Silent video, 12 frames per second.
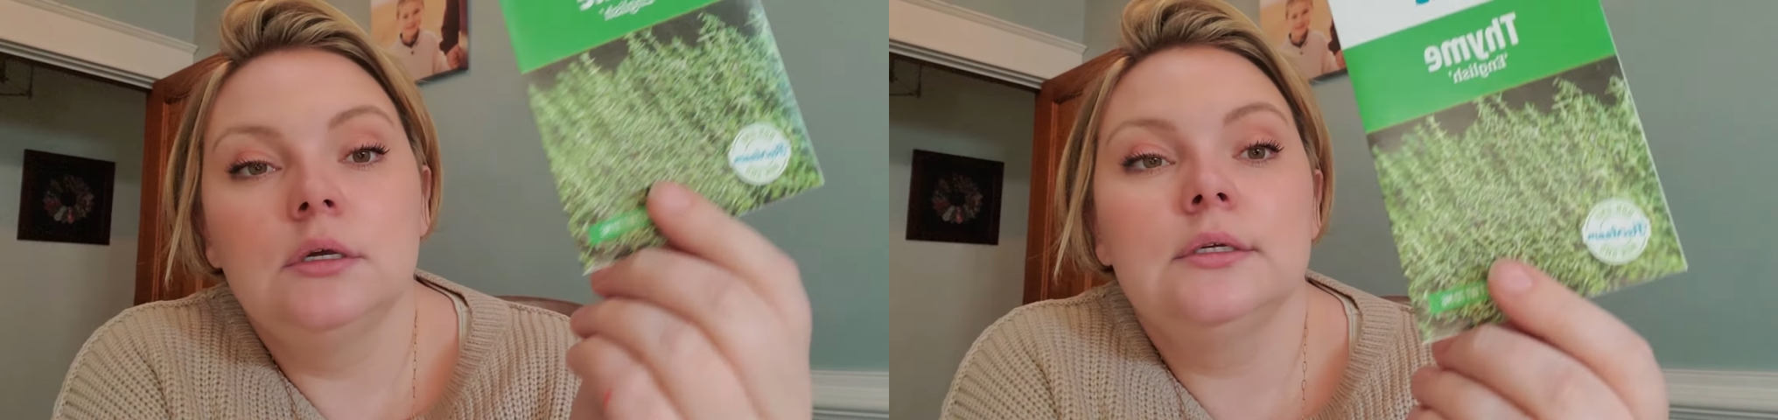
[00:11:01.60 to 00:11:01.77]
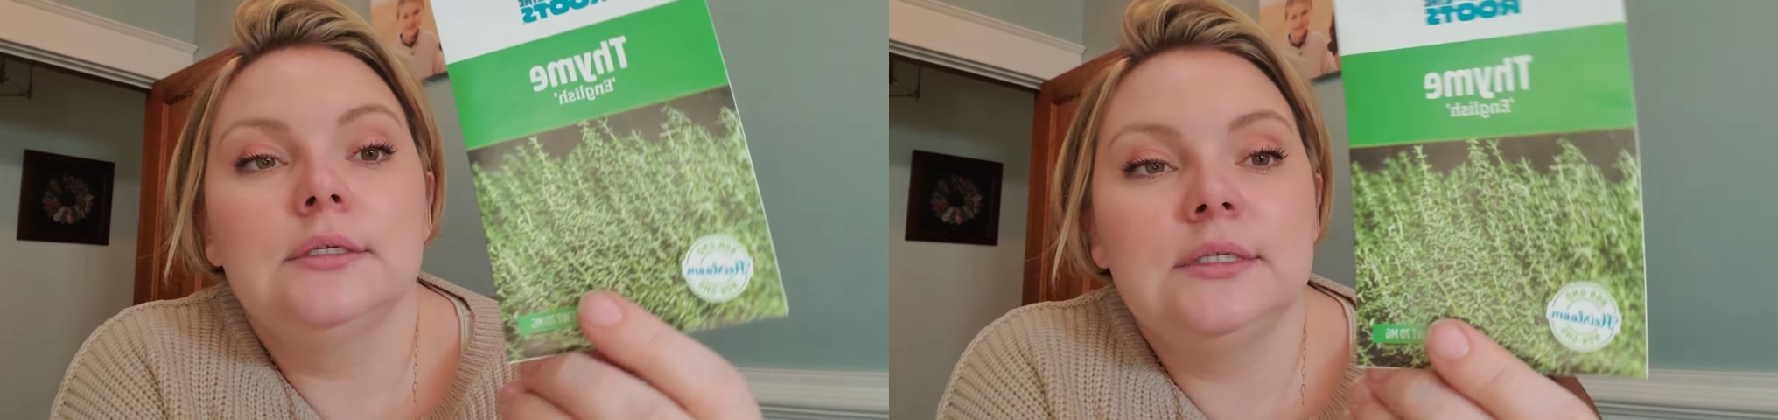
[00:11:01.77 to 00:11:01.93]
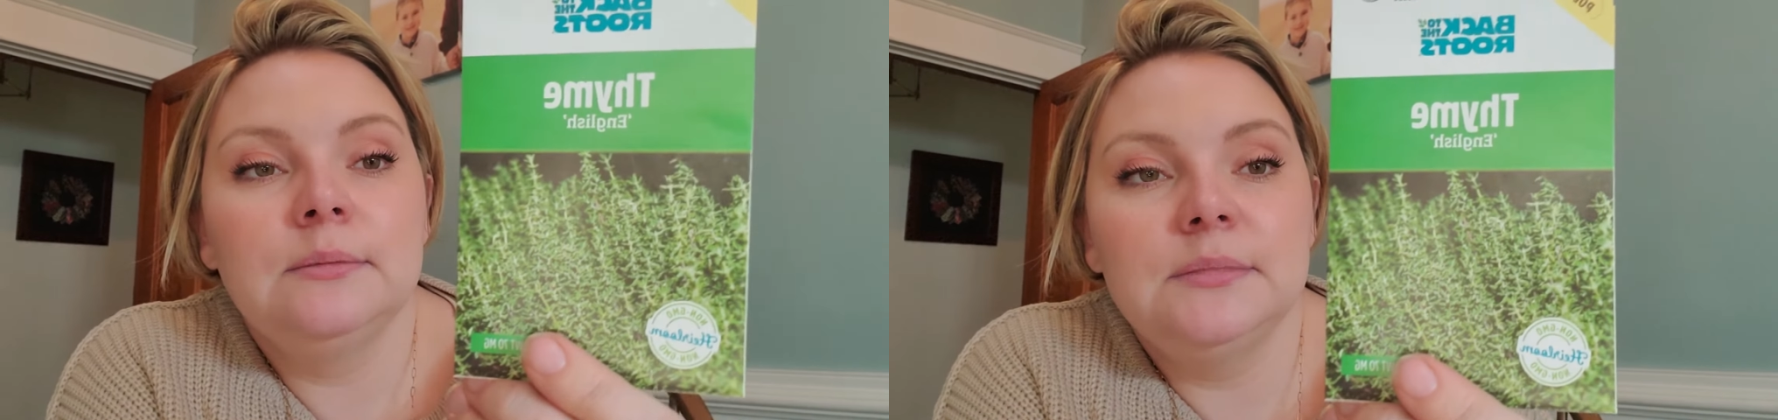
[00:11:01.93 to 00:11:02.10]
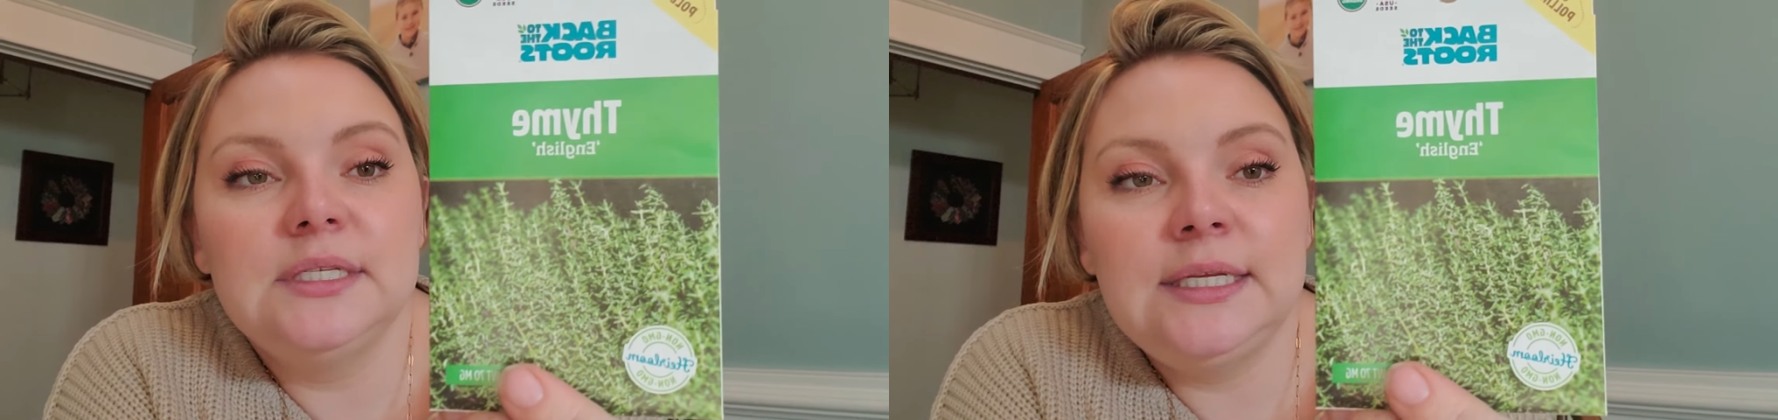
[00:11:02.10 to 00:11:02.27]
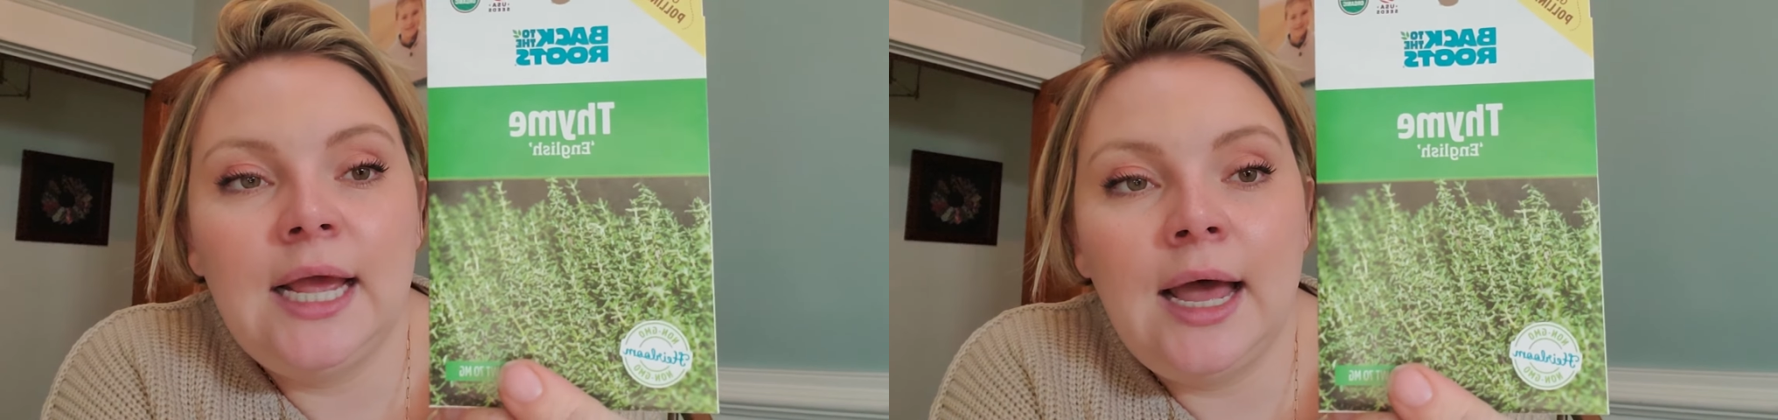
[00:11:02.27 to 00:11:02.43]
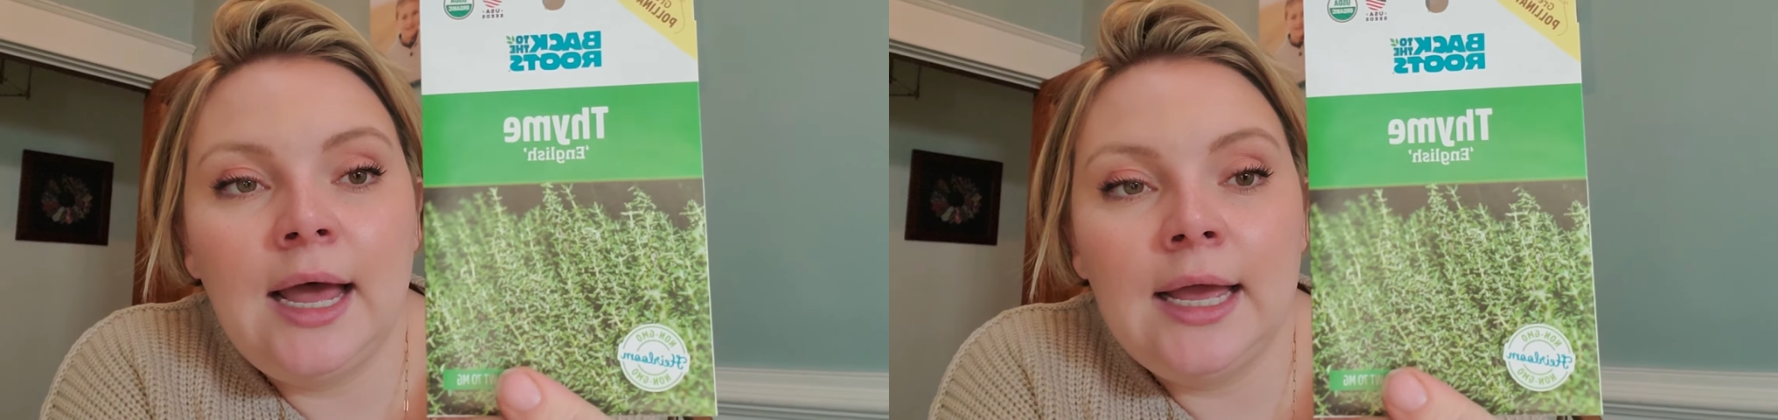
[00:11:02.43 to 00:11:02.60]
some
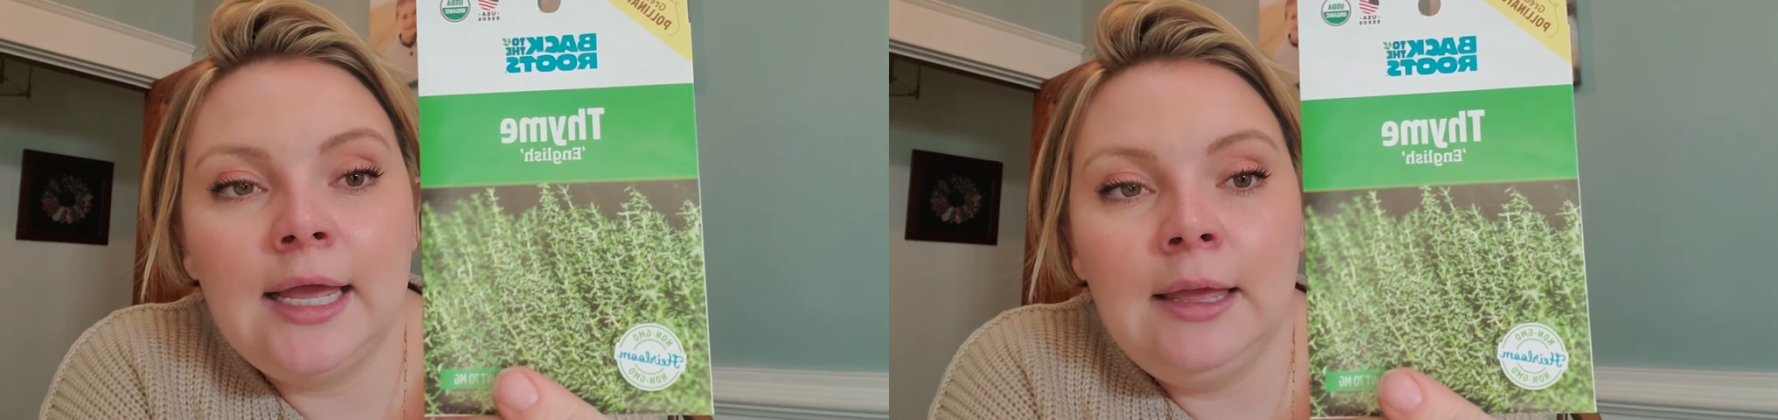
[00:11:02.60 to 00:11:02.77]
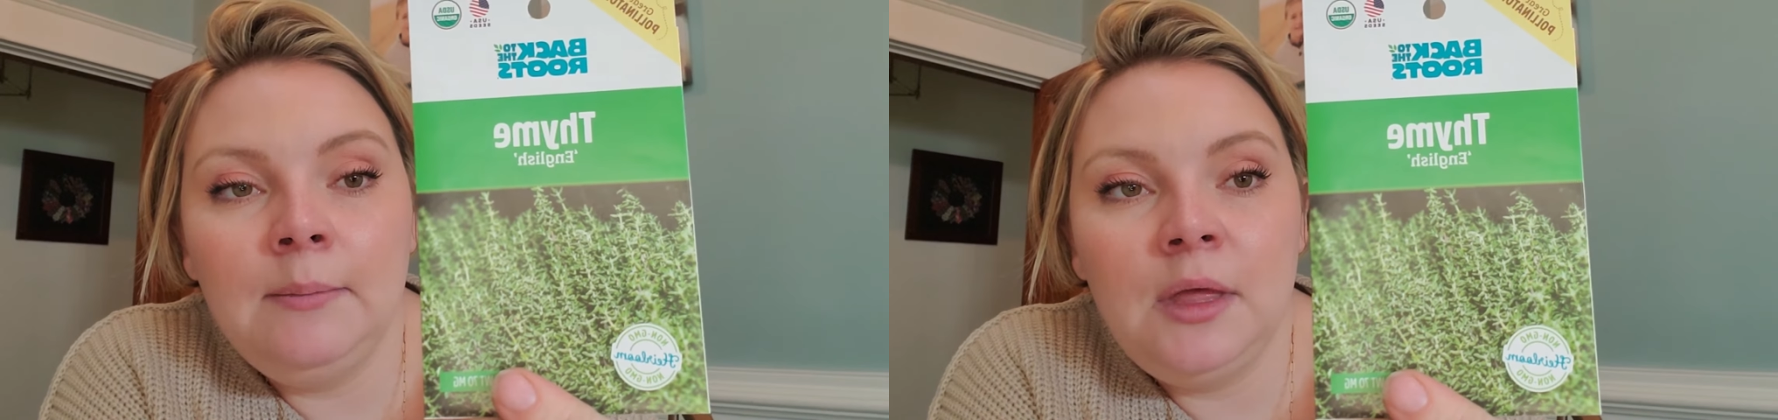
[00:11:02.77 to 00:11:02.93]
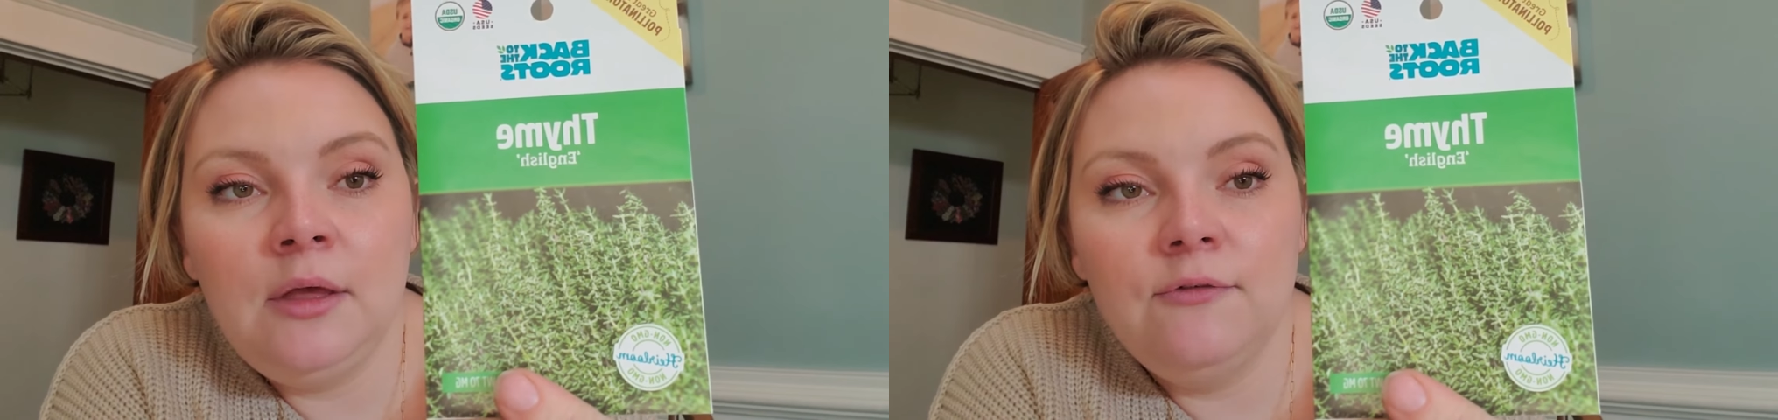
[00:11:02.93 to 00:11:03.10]
thyme